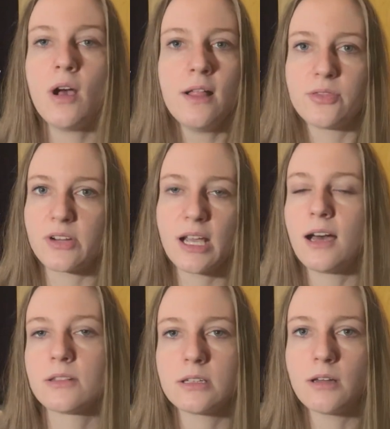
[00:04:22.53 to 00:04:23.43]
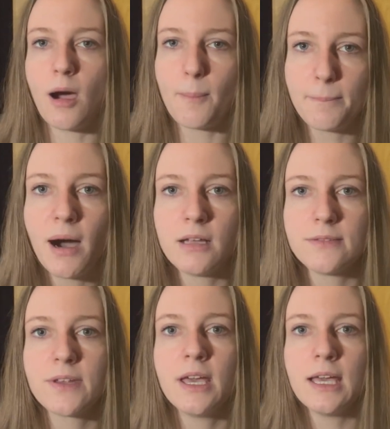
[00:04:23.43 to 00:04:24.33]
300 a
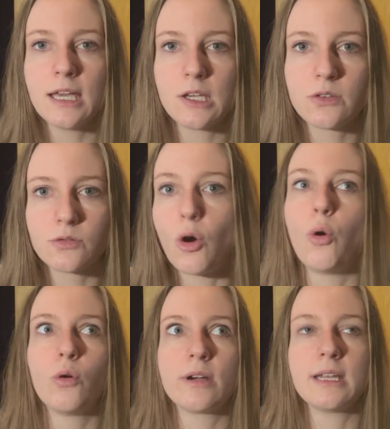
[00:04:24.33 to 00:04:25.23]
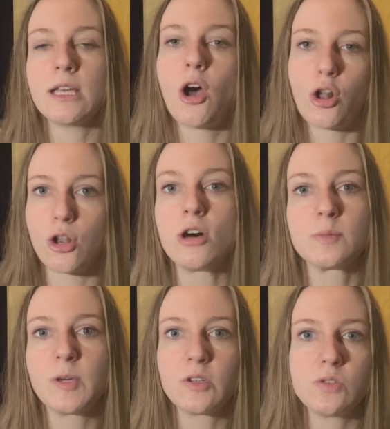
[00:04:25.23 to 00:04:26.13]
month is already a
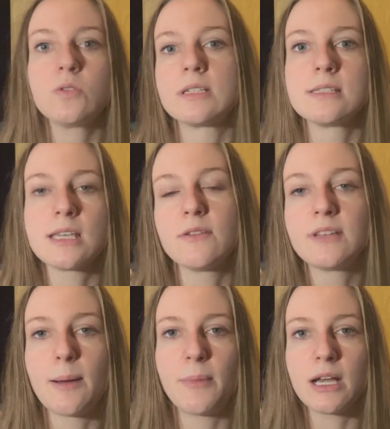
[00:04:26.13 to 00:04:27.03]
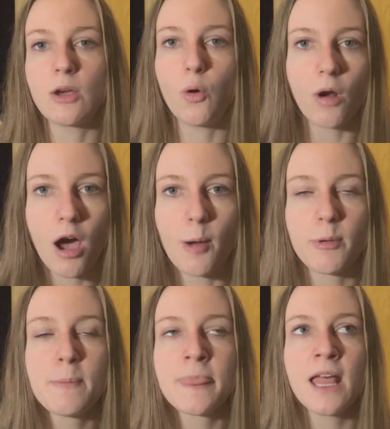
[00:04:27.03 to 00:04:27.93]
lot, because you can save that money all
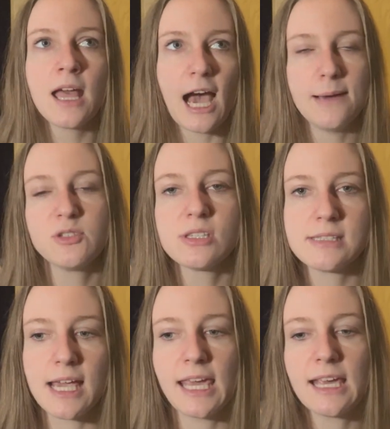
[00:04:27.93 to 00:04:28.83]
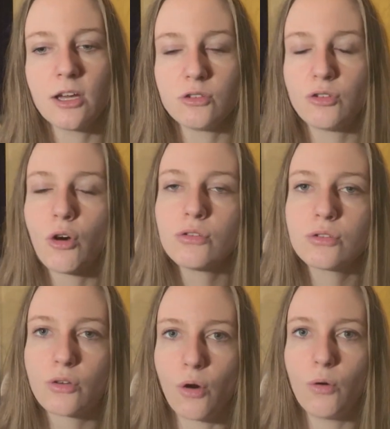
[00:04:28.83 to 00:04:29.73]
up. I'm just saying,
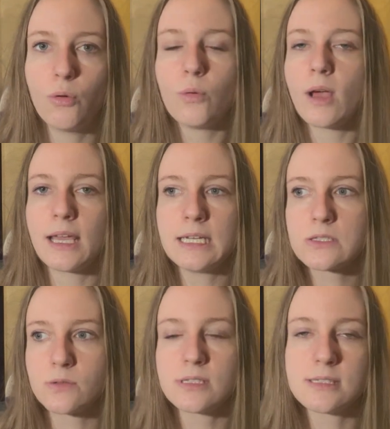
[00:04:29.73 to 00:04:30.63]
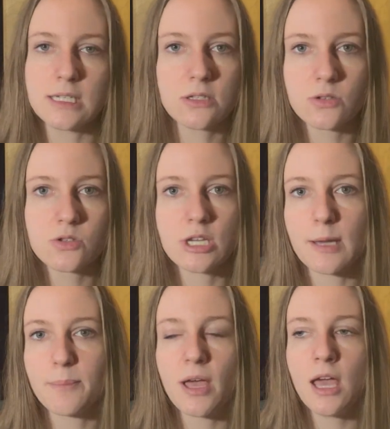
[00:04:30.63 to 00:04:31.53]
don't go into this
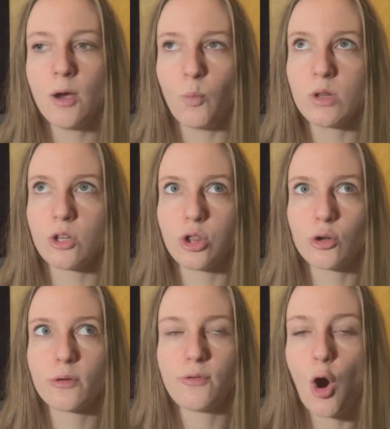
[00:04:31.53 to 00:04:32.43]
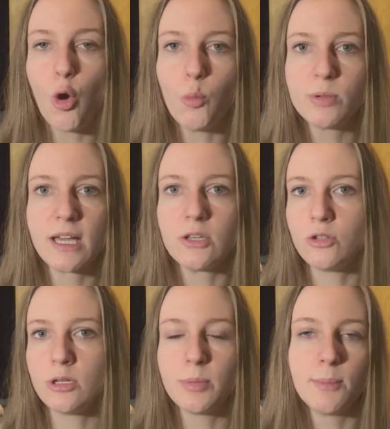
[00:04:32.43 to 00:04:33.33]
internship with a lot of hope that you're
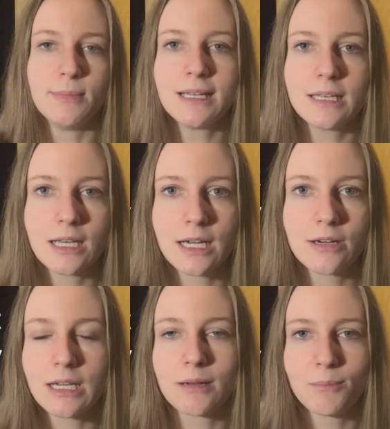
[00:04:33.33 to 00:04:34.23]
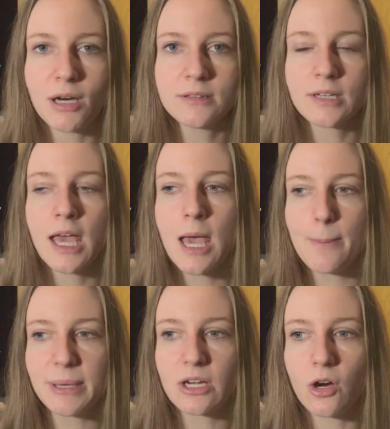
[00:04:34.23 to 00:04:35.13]
gonna be a millionaire in a month,
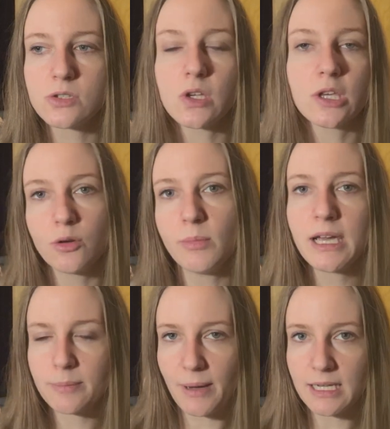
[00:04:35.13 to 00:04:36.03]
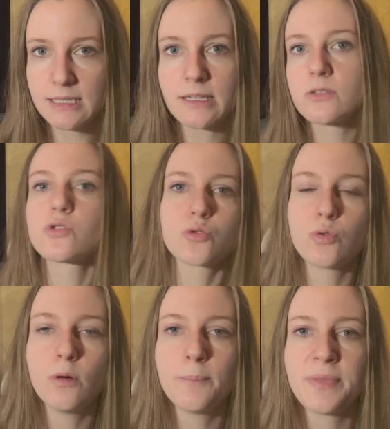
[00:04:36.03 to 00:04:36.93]
because you make money, that's
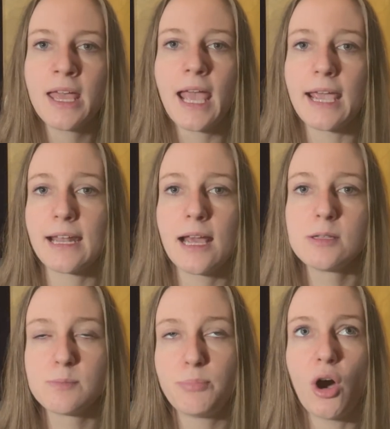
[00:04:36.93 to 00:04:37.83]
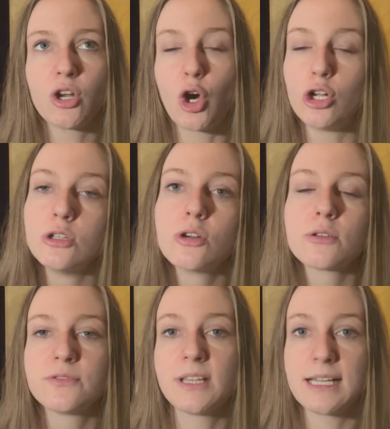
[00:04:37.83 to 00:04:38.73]
true. And I bought a lot
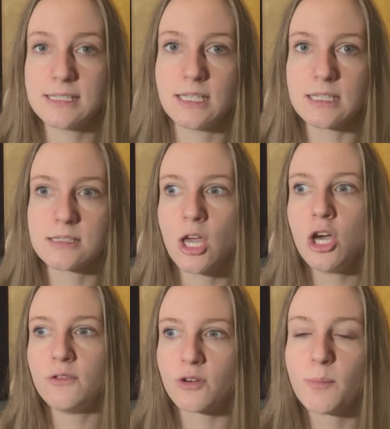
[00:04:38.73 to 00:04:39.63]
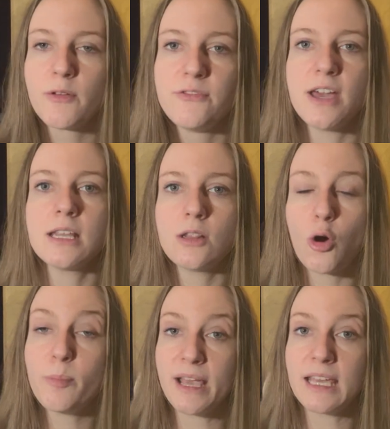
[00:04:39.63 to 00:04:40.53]
of nice things from a very
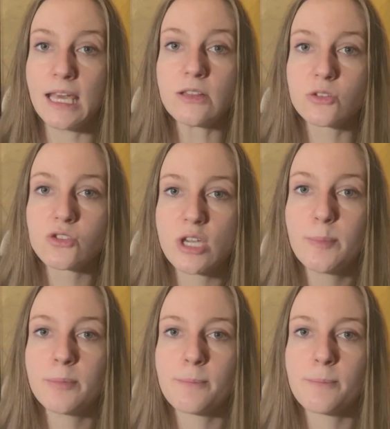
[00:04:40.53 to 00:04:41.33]
low paying internship,